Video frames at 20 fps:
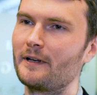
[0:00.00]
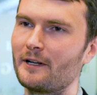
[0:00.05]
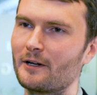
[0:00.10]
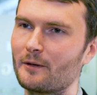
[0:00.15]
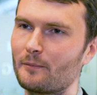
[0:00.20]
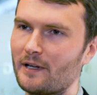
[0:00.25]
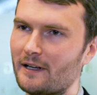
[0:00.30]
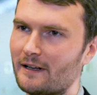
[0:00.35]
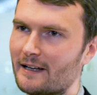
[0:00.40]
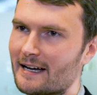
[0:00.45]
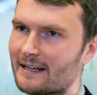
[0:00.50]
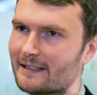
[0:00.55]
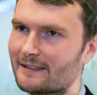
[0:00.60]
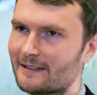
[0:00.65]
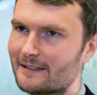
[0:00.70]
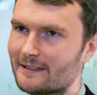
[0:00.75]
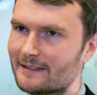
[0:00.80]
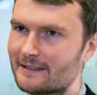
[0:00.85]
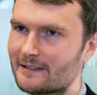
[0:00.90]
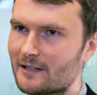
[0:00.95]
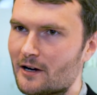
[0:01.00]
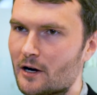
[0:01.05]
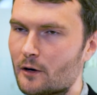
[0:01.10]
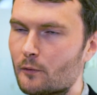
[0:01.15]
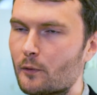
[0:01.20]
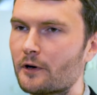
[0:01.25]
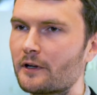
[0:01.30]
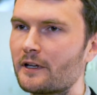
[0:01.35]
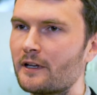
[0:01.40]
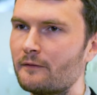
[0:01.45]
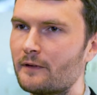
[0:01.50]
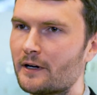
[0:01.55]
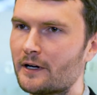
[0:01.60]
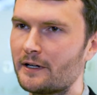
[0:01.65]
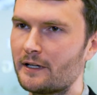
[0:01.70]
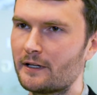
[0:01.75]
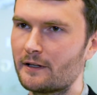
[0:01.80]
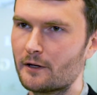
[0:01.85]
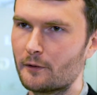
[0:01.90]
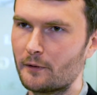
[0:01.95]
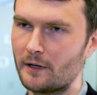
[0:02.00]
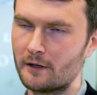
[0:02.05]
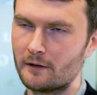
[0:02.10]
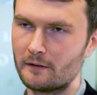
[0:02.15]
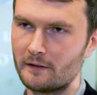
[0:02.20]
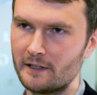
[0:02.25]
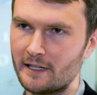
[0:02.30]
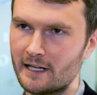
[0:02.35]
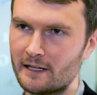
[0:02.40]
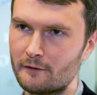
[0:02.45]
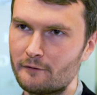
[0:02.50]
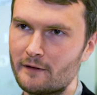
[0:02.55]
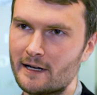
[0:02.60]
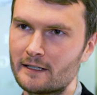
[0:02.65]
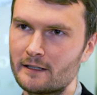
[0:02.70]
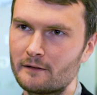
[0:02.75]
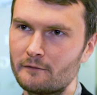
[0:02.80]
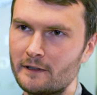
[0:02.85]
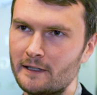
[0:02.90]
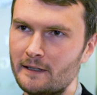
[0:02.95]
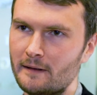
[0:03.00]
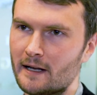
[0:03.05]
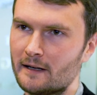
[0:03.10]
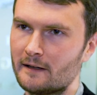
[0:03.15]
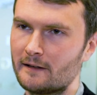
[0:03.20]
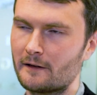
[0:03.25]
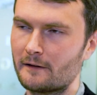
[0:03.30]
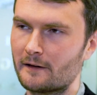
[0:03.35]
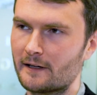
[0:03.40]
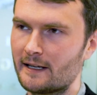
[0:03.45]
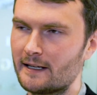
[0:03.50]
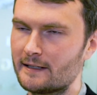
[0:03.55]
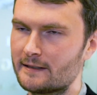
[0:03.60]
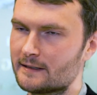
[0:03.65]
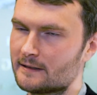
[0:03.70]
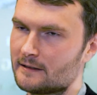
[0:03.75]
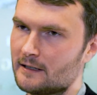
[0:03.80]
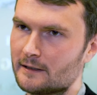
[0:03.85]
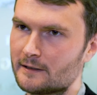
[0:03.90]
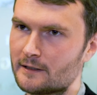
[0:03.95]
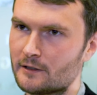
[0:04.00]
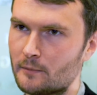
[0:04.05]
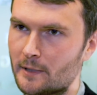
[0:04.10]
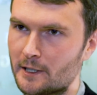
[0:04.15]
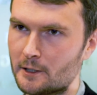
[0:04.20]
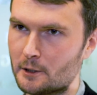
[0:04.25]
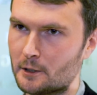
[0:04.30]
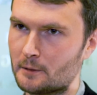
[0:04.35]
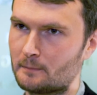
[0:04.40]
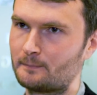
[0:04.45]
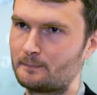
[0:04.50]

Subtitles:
European actors are working very coherently and effectively, and in other cases, not so much.